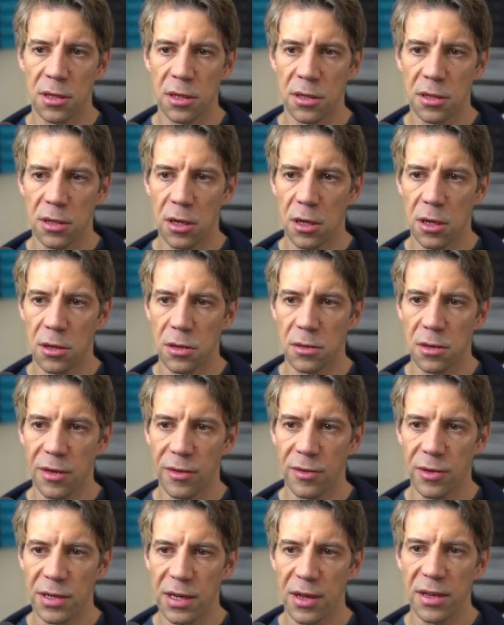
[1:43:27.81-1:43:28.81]
So
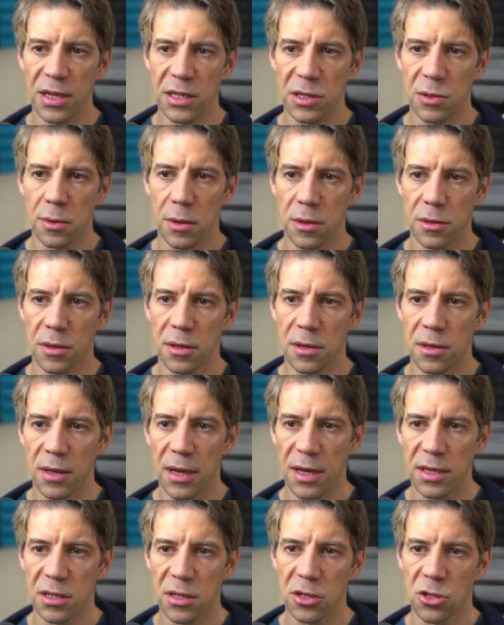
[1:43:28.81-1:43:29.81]
if we take this one,
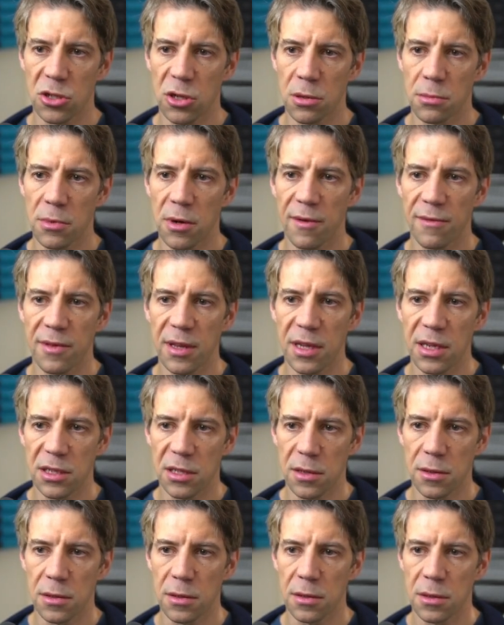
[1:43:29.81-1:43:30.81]
that's the sum of these
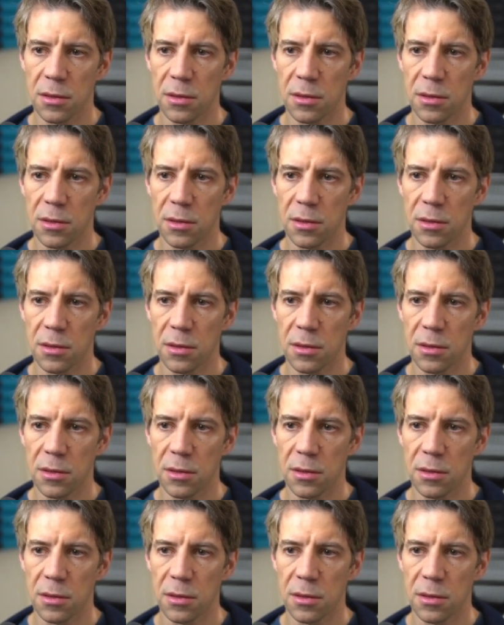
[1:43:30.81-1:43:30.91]
two.